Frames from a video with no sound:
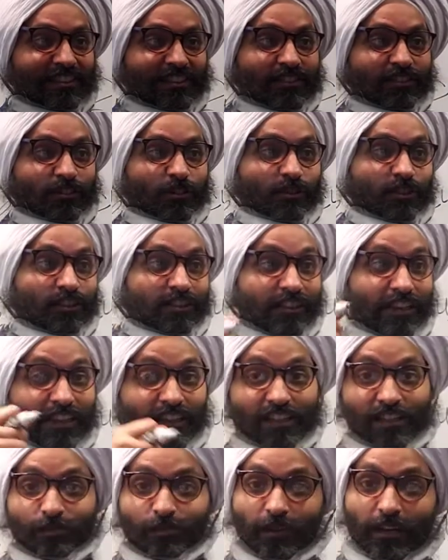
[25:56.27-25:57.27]
So your
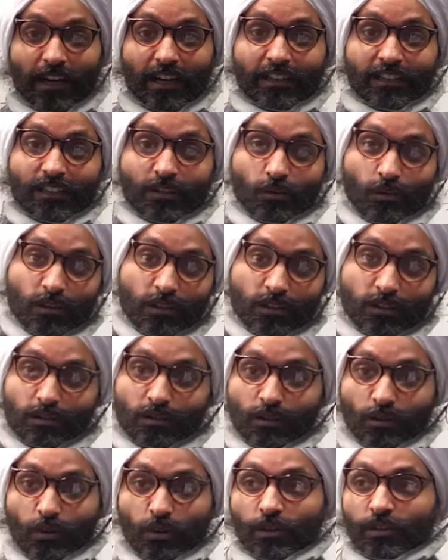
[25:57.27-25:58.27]
daily practice will
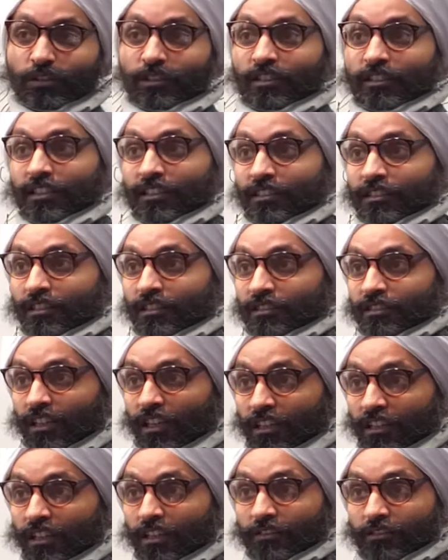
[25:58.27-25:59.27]
control your hidden
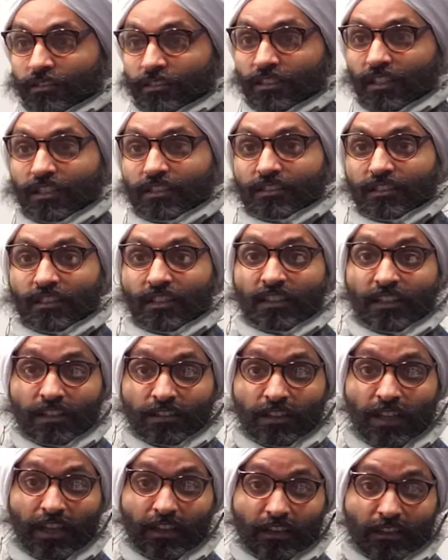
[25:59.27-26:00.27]
agenda for that day,
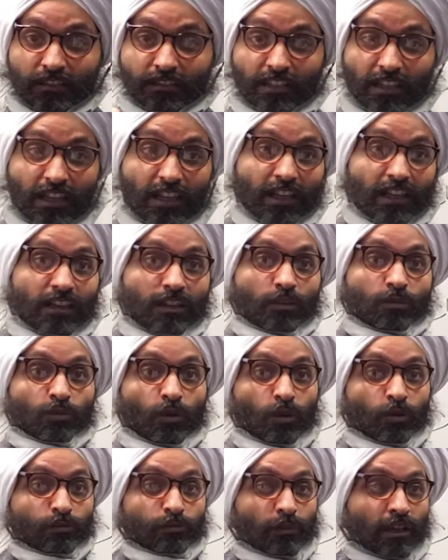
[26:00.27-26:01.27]
and that day you
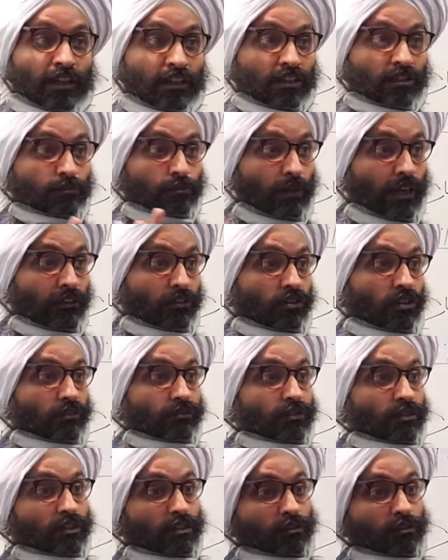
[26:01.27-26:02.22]
won't make a mess of your